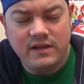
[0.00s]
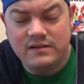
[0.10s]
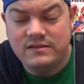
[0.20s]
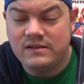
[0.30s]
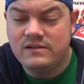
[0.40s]
the
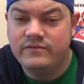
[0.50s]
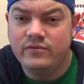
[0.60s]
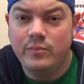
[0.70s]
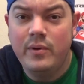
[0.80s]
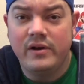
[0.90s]

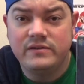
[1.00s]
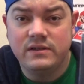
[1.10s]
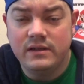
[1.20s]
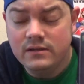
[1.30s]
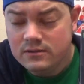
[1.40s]
N64
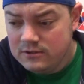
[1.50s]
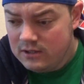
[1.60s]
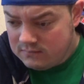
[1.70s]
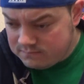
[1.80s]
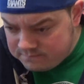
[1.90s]
personally.
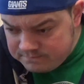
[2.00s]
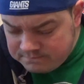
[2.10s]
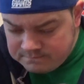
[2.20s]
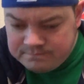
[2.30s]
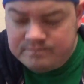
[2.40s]

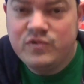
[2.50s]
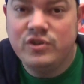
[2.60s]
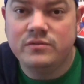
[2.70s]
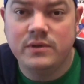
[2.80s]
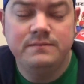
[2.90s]

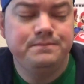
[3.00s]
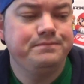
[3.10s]
Excuse me.